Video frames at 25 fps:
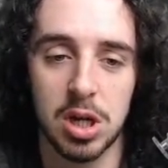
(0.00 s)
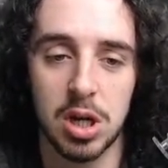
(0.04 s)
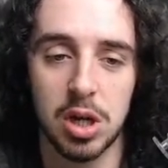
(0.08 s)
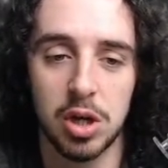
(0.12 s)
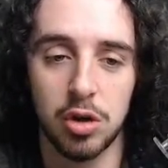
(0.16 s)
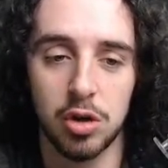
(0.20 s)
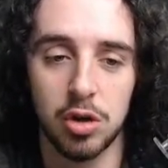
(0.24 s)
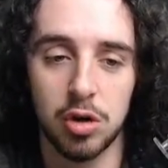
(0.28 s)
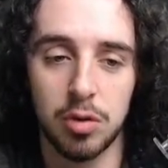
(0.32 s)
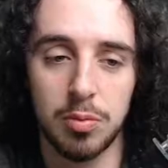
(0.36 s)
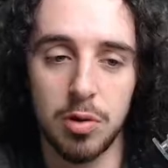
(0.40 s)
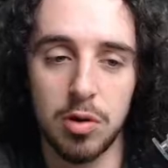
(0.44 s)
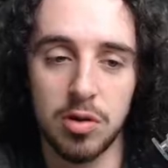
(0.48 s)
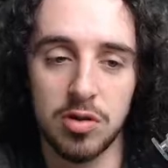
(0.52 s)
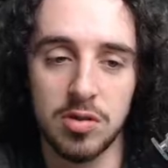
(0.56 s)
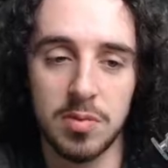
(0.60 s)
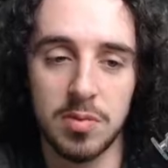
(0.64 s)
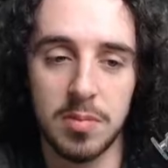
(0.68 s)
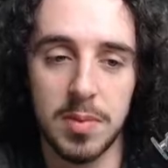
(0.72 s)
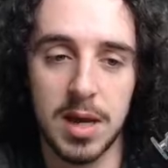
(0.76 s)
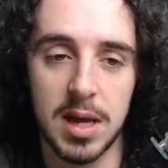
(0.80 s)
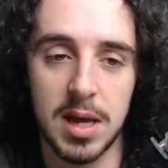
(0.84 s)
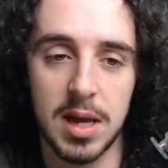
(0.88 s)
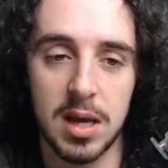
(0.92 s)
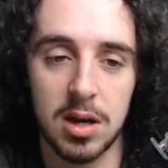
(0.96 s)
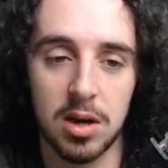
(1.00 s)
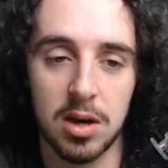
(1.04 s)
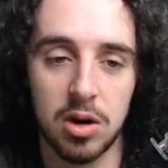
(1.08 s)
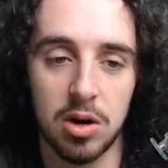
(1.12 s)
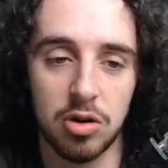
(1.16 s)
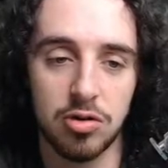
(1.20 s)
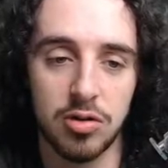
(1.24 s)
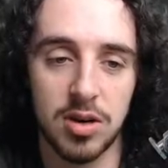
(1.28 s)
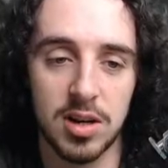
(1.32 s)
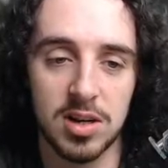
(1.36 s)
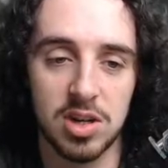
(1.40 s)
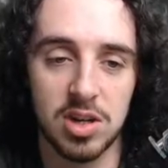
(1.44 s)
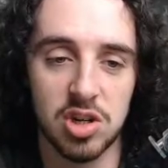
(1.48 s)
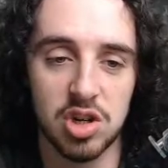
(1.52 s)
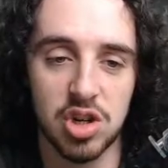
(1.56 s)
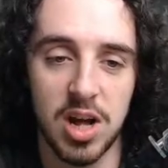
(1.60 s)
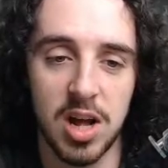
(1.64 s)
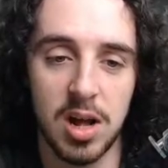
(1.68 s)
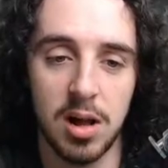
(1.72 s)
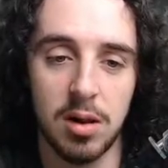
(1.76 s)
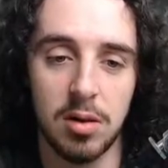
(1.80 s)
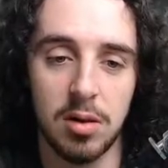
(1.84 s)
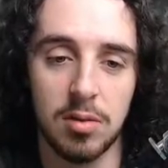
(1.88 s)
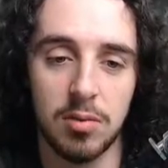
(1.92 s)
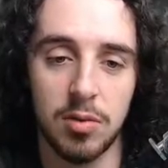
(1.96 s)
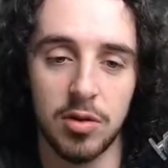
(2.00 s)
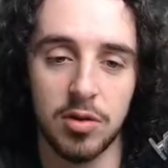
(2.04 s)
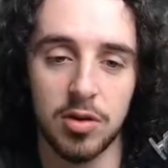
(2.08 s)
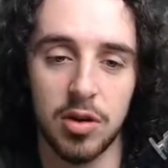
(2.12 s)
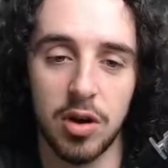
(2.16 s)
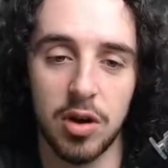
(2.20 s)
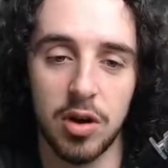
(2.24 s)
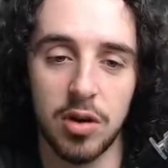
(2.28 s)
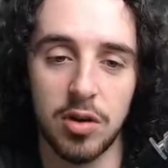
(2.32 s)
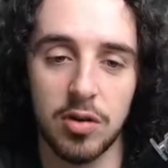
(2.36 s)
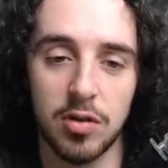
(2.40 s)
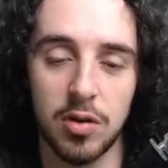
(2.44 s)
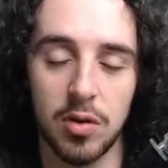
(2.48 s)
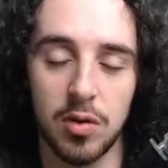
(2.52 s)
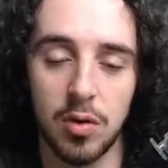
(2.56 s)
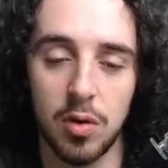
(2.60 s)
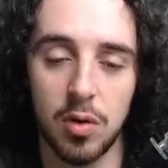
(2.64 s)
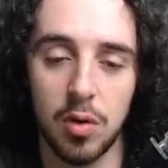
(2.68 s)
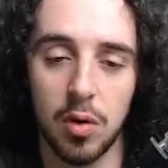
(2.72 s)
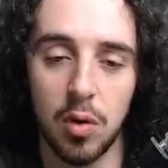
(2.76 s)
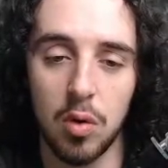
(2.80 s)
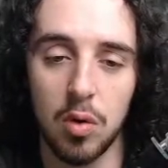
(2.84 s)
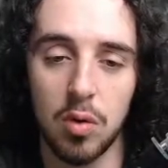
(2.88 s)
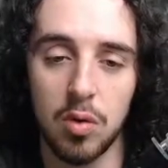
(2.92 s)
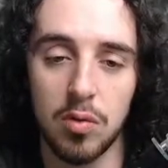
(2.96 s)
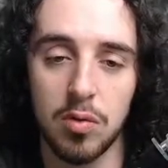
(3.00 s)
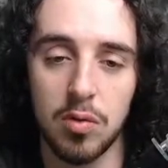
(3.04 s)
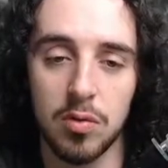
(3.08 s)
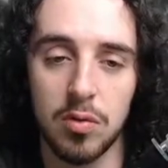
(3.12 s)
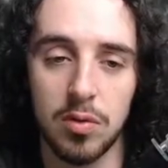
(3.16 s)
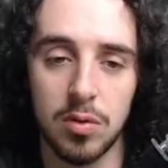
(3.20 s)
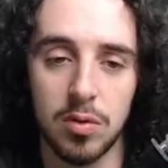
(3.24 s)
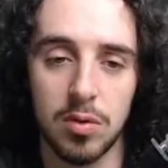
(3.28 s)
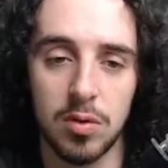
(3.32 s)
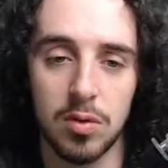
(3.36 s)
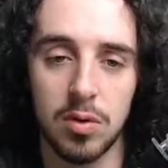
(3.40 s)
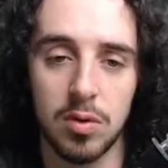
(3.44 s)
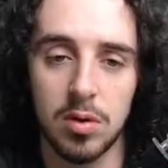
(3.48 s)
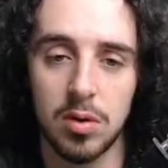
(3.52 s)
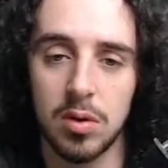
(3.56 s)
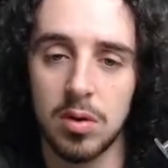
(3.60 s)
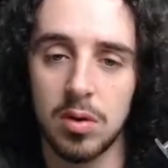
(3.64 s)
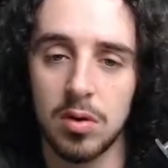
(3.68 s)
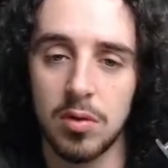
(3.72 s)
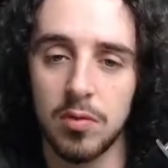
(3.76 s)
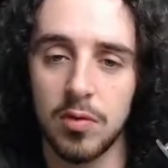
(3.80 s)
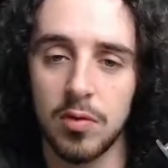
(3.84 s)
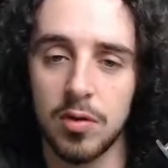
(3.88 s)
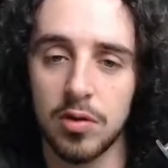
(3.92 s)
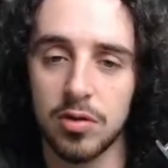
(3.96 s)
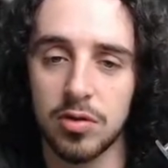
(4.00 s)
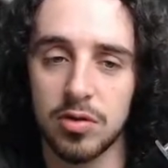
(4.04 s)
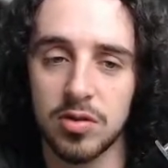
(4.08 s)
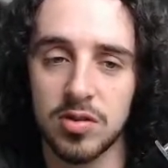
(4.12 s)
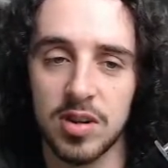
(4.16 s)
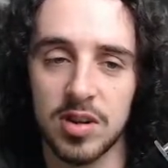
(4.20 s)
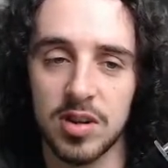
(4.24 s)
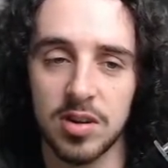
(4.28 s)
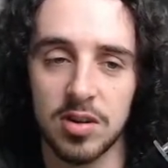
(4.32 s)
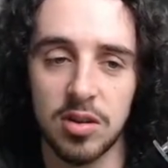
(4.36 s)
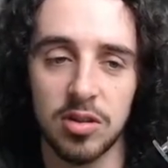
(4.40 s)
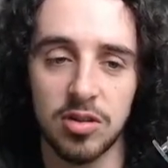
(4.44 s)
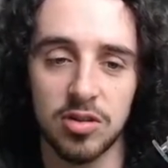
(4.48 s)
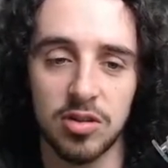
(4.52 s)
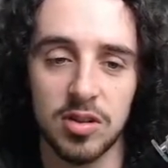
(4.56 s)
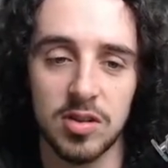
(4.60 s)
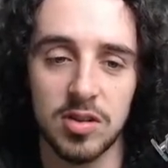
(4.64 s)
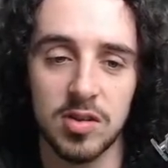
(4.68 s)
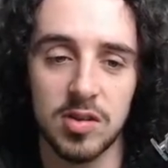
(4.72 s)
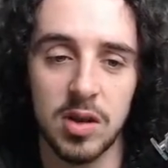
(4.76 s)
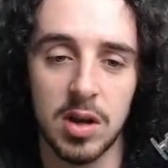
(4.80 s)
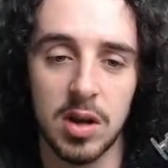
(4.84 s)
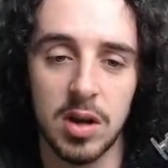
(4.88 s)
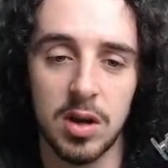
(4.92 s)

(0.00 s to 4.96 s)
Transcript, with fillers: You report to me. Contractor shall return to all Venturis Technologies.